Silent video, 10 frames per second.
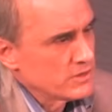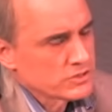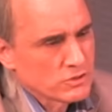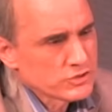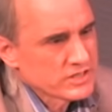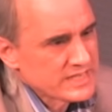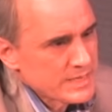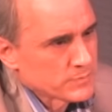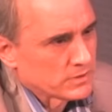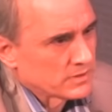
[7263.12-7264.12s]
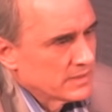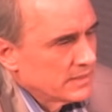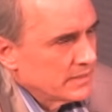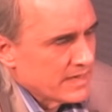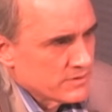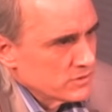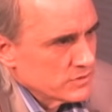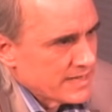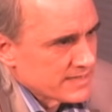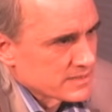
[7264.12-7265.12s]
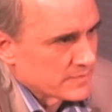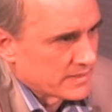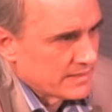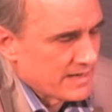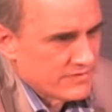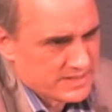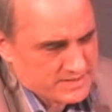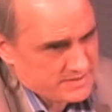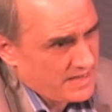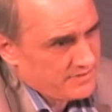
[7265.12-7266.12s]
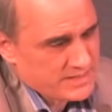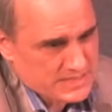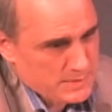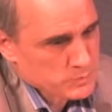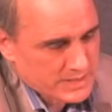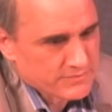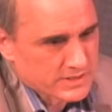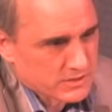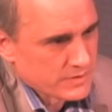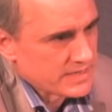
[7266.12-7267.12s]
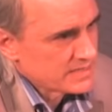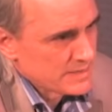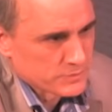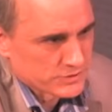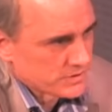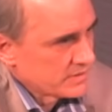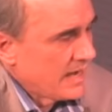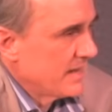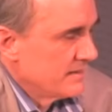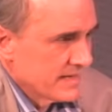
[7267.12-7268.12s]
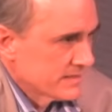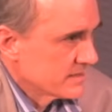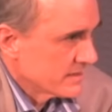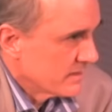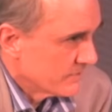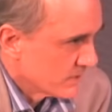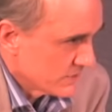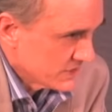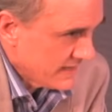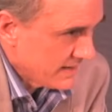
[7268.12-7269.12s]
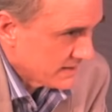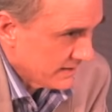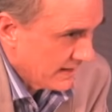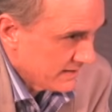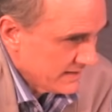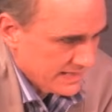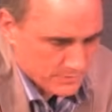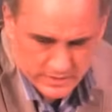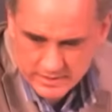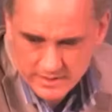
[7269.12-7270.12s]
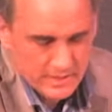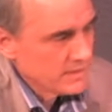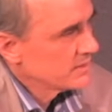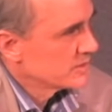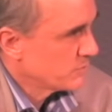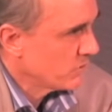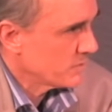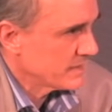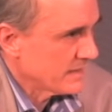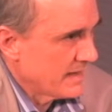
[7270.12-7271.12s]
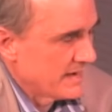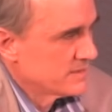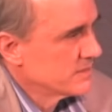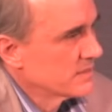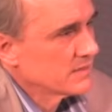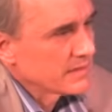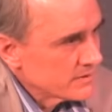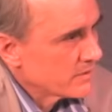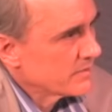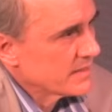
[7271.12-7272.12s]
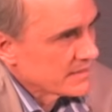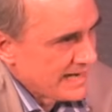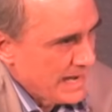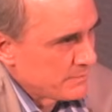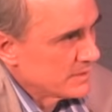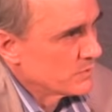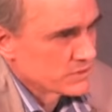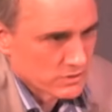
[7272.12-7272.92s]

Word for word: There's no steeple in the New Testament. And I think, I think James would even agree steeples are not necessary for Christianity. I think he would support me on that. It's just a later thing that happened that we're